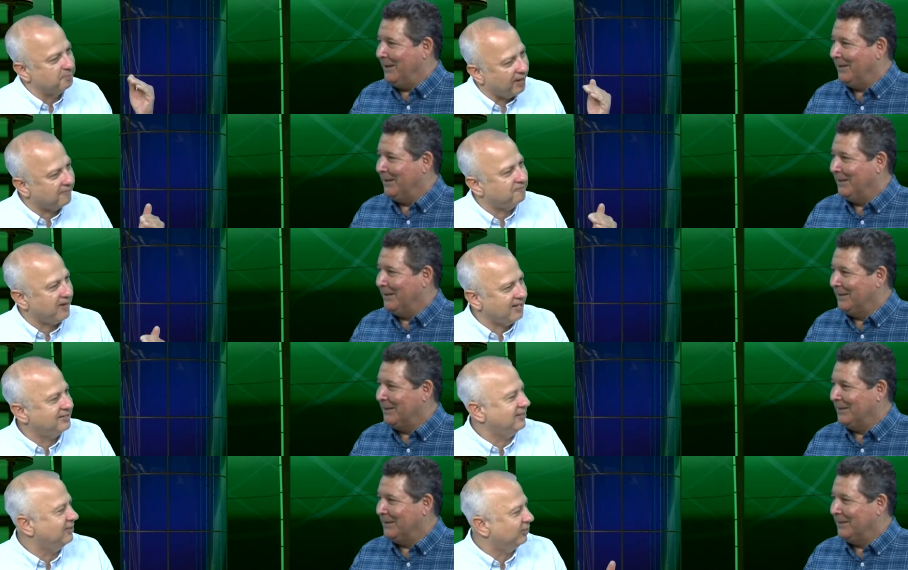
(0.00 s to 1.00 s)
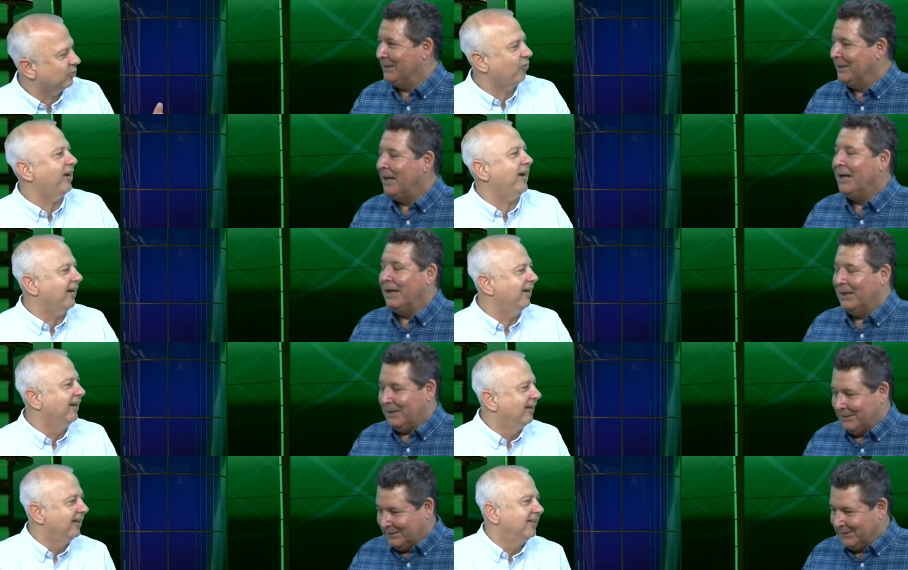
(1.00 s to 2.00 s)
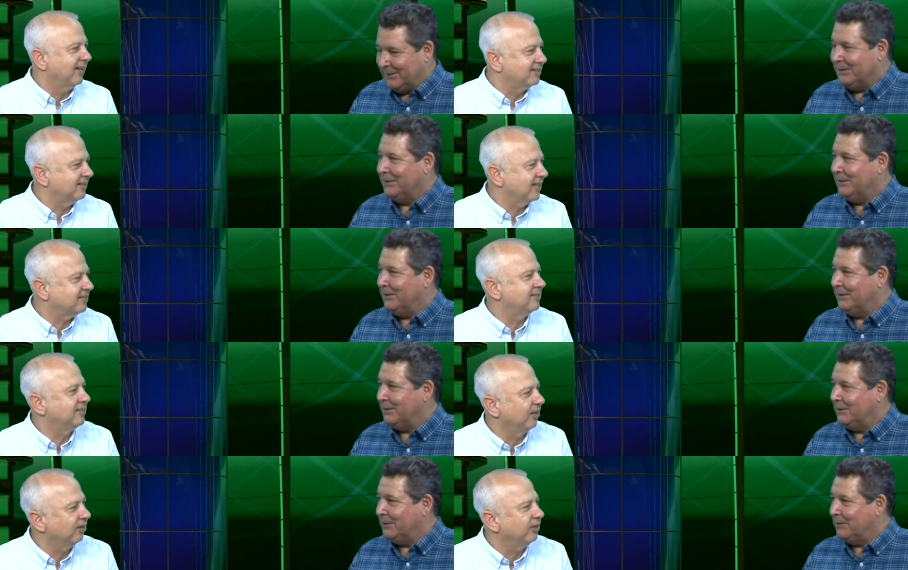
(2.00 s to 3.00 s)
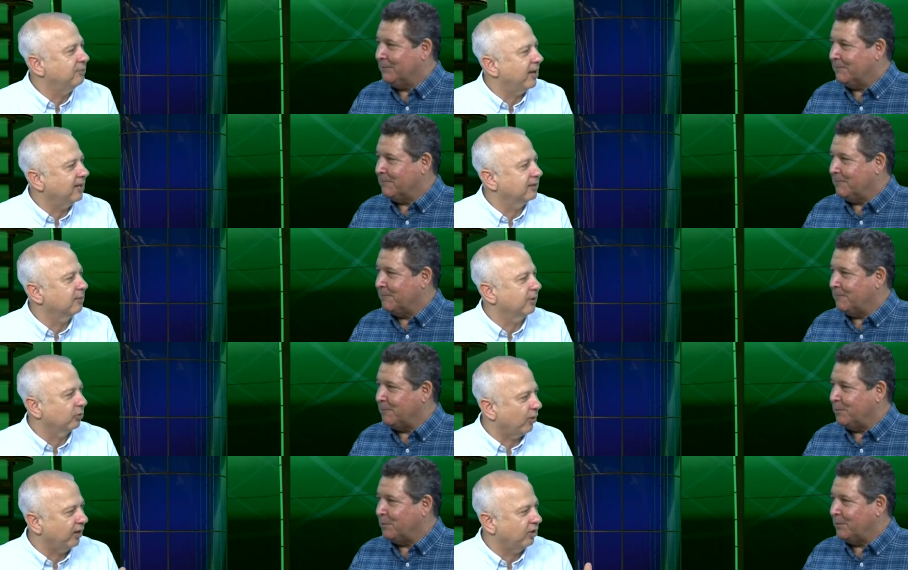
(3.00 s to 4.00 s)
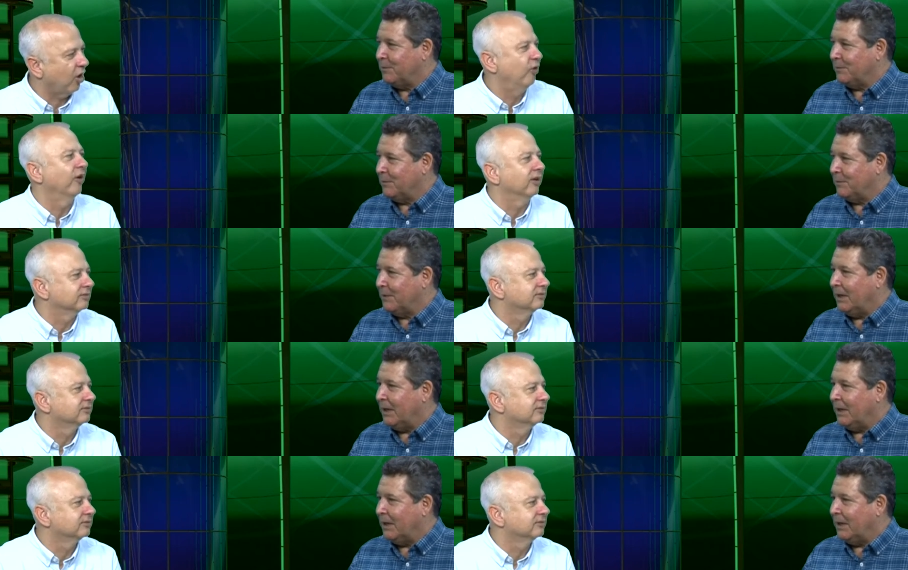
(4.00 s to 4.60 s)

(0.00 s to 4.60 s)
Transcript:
Speaker 1: big fancy degree doesn't necessarily make them a great coder.